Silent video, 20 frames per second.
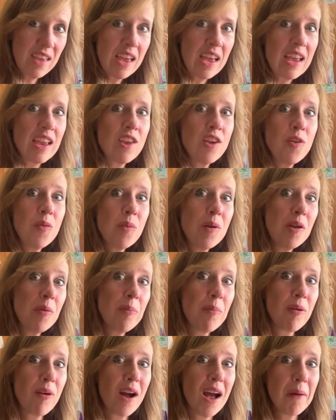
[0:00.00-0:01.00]
you will
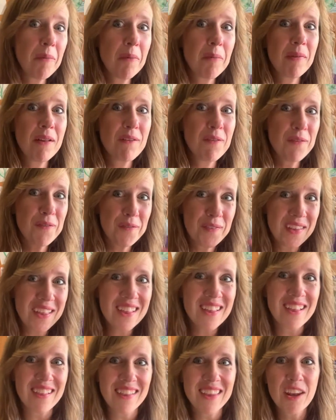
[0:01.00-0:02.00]
probably
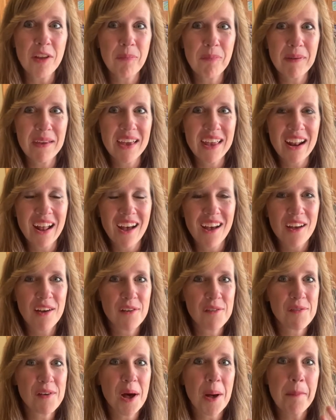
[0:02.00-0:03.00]
feel a little bit
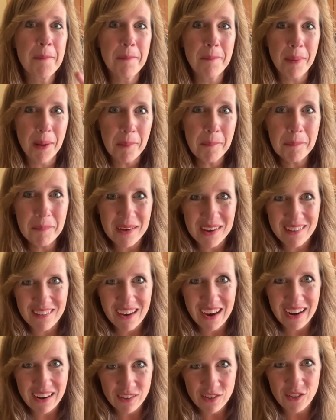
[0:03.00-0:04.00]
of a bumpy
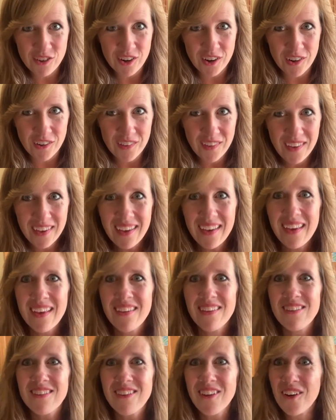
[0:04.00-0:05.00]
texture.
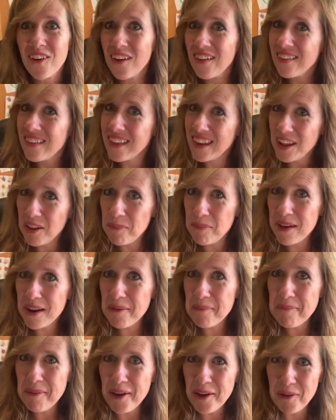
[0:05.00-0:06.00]
So a little bit
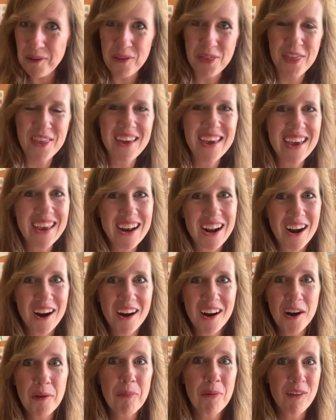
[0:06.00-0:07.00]
of both in
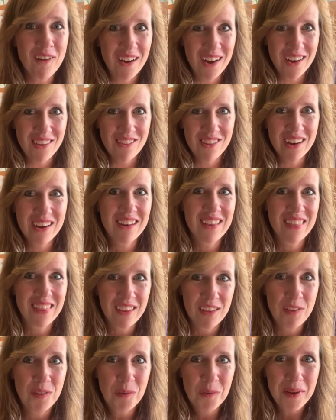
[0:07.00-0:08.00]
our project
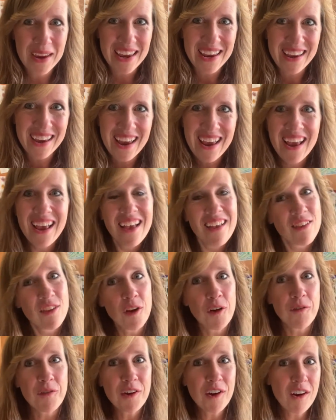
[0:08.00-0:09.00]
this week.
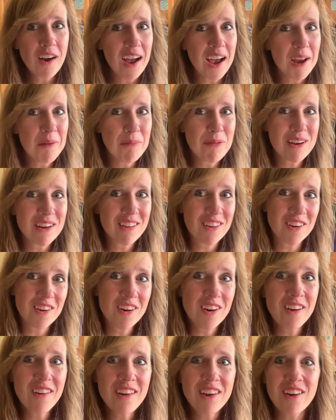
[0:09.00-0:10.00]
So if you're a hybrid
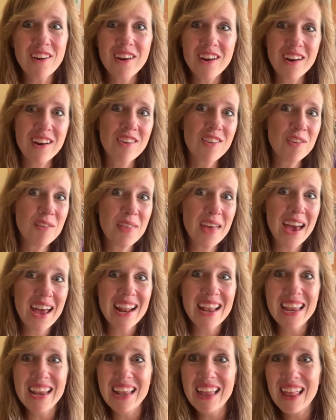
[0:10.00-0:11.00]
learner, you're going to do
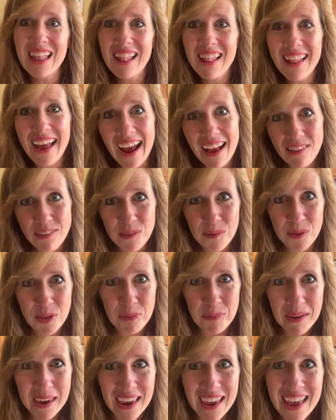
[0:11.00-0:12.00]
that in class with
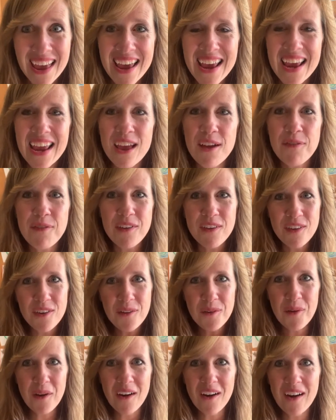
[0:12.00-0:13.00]
me. If
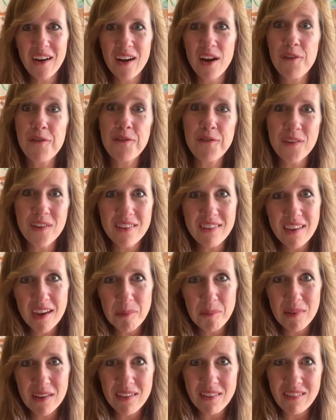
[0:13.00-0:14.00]
you are a
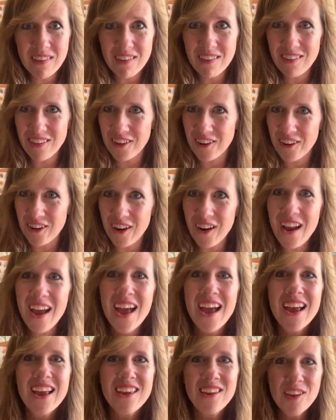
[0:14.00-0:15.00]
full-time distance learner,
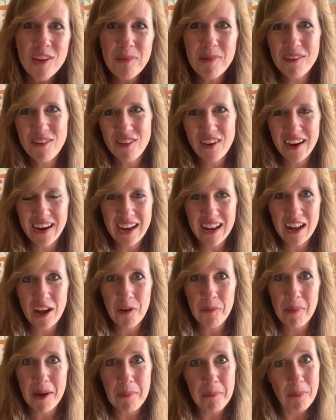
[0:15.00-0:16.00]
you'll be checking
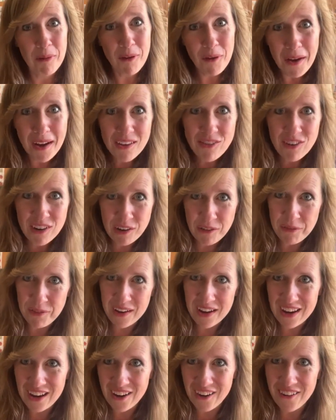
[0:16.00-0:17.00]
out my project
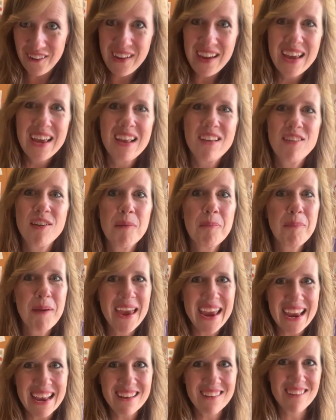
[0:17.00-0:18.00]
video to
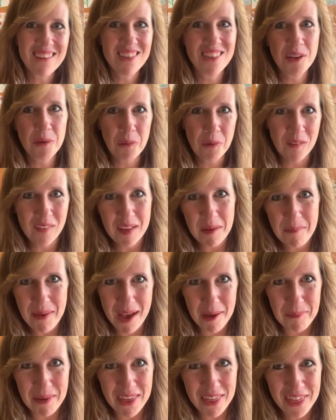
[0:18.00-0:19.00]
paint the woolly
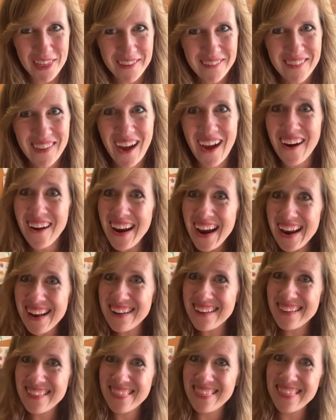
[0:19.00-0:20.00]
mammoth. All right,
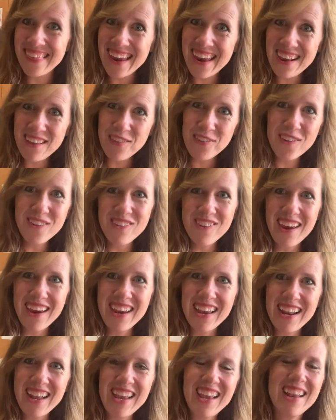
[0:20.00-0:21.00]
thanks for
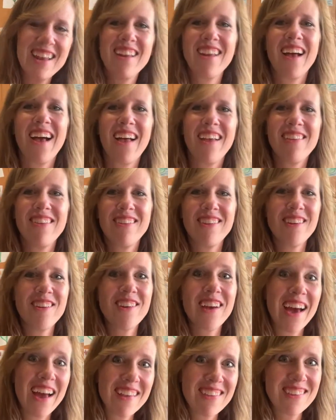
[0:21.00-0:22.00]
checking in. I'll see you
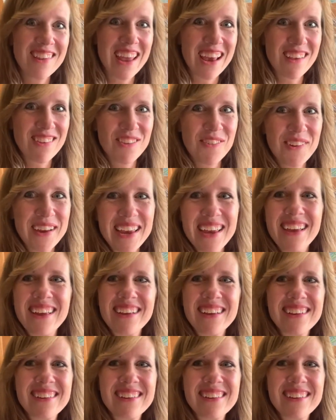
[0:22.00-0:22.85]
guys next week.